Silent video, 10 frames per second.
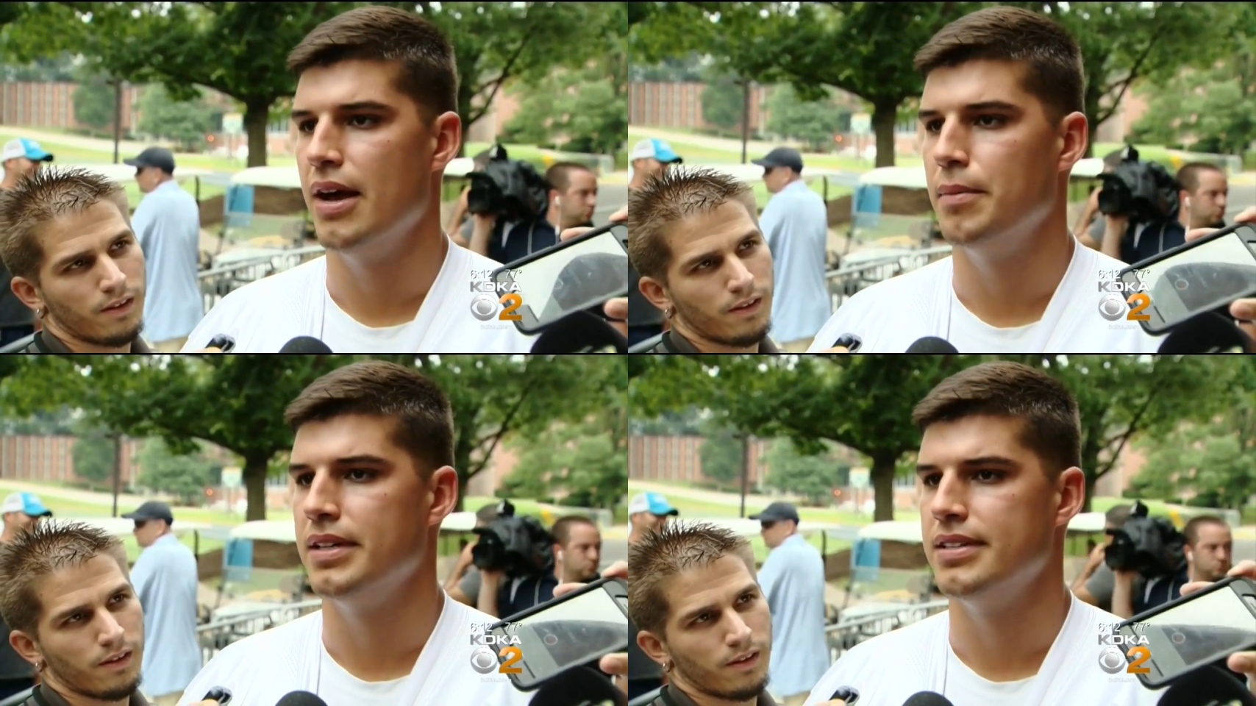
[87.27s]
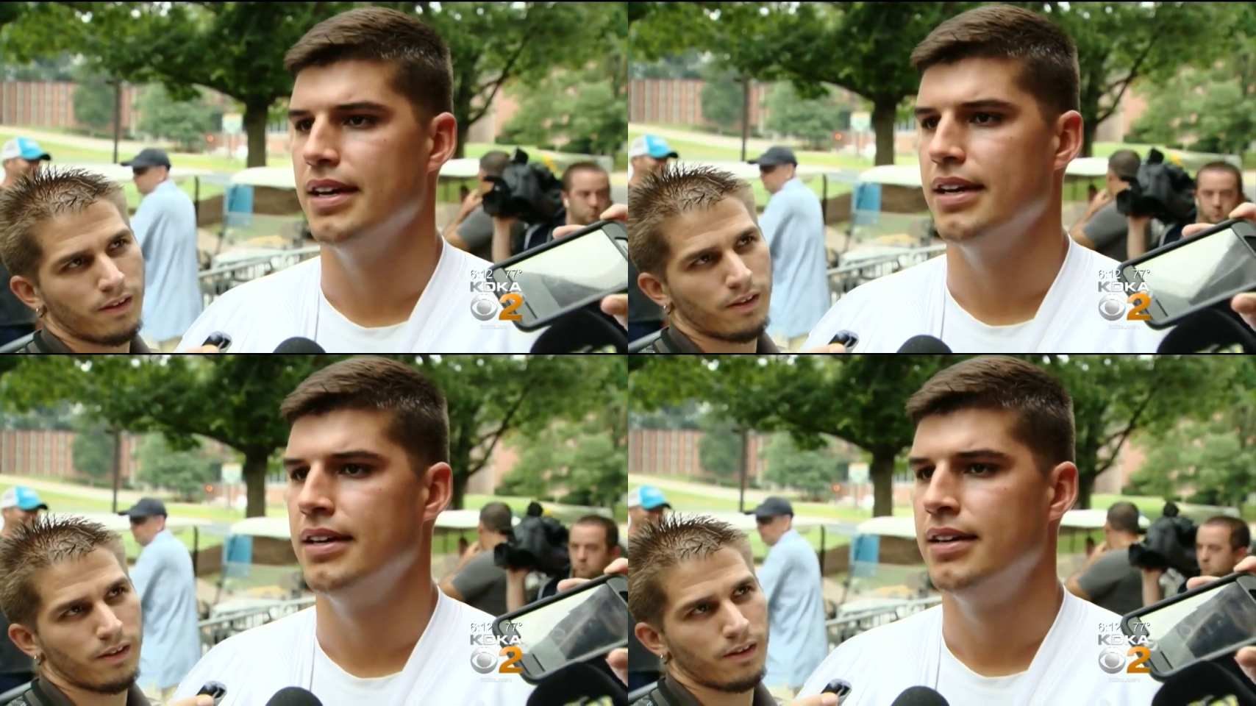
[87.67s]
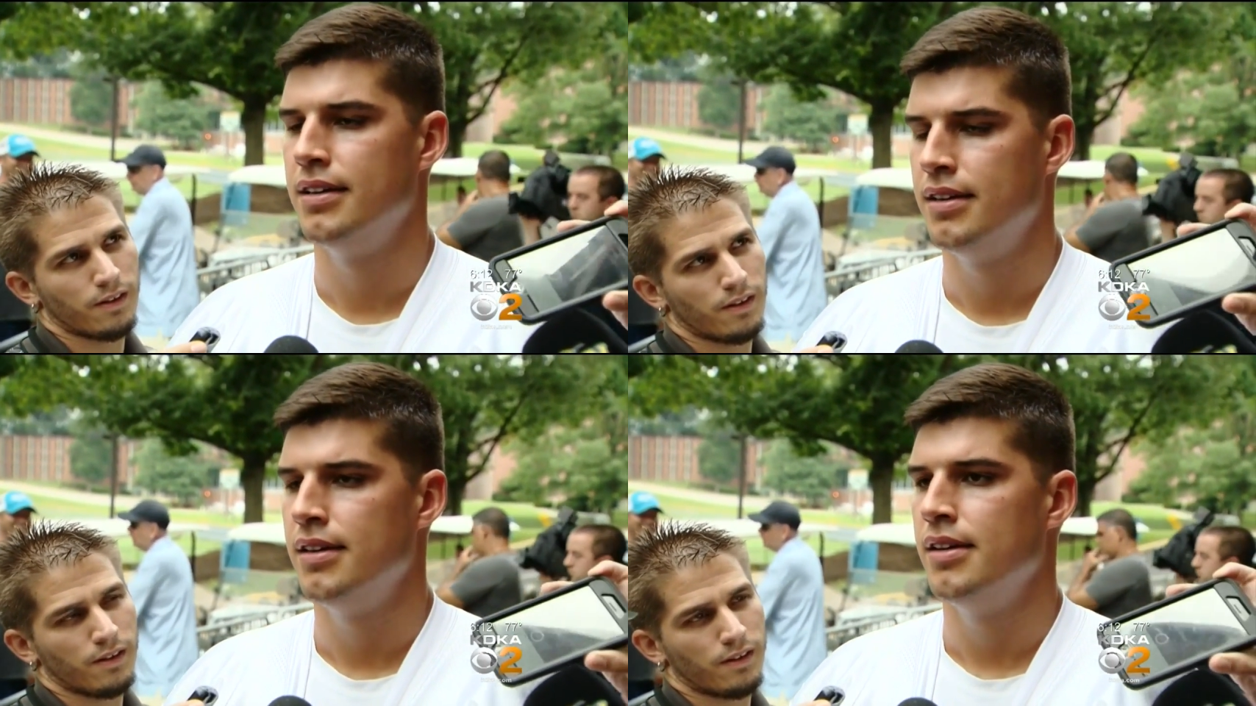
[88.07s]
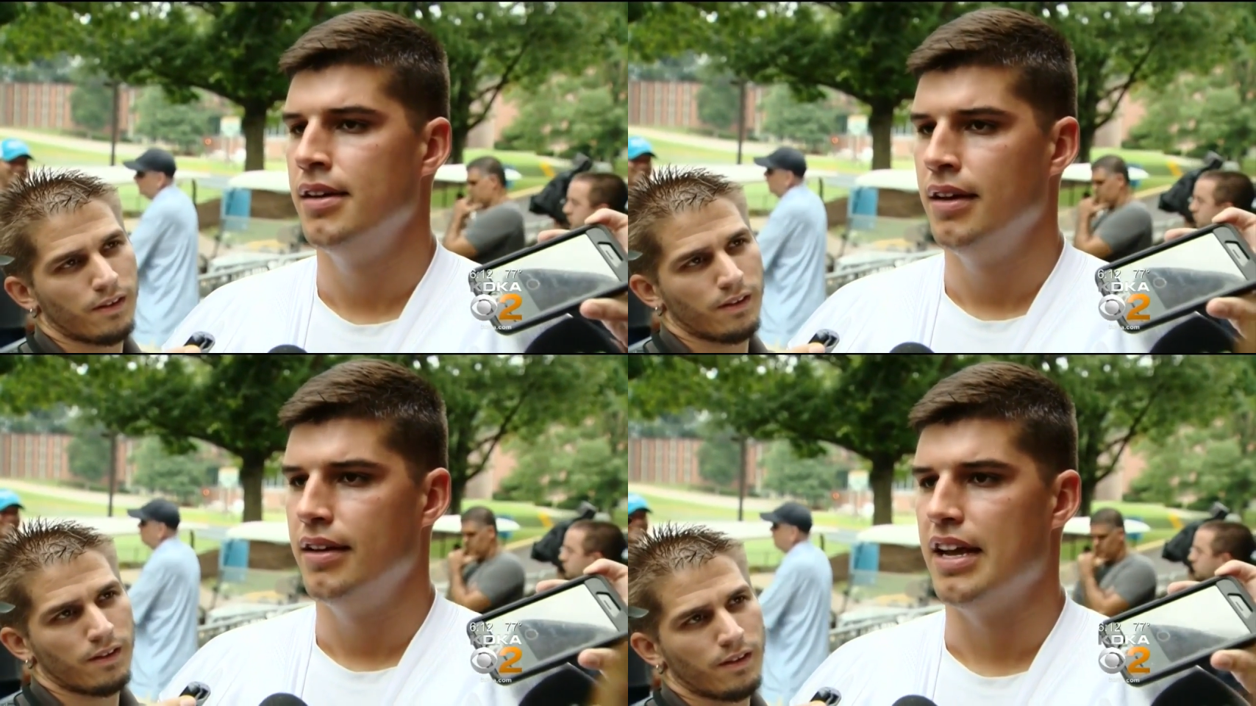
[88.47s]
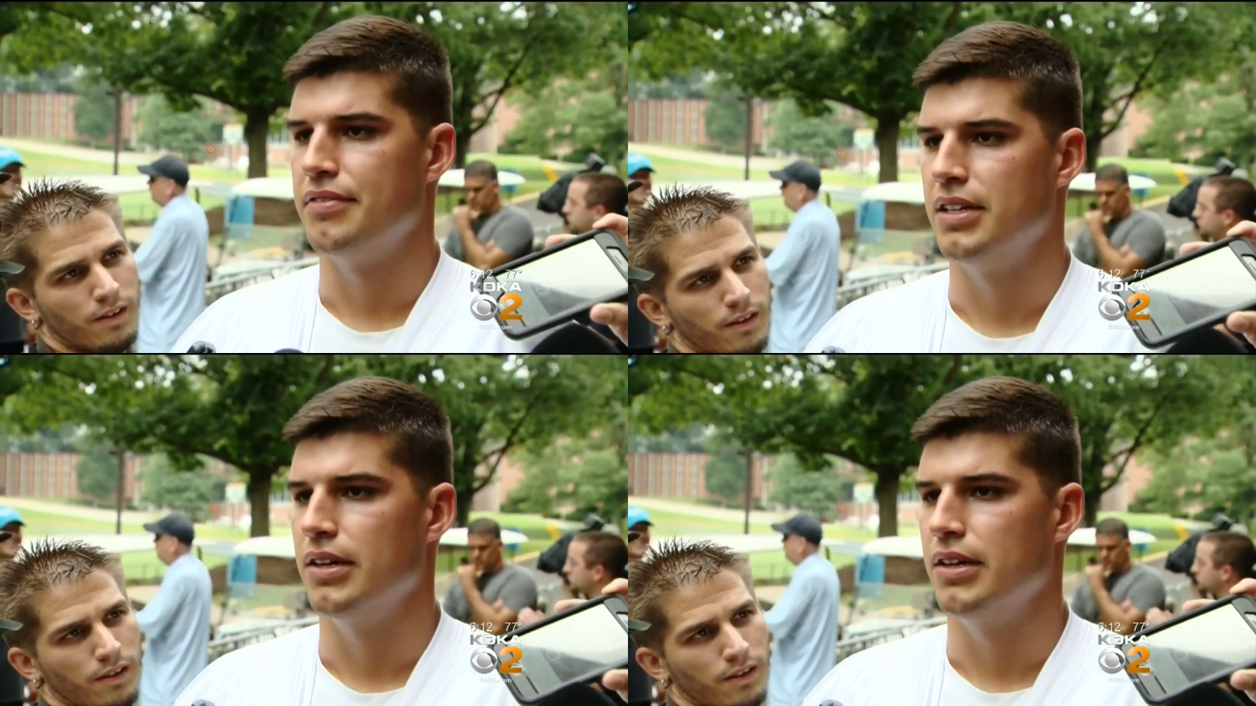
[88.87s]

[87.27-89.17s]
Speaker 1: but uh, definitely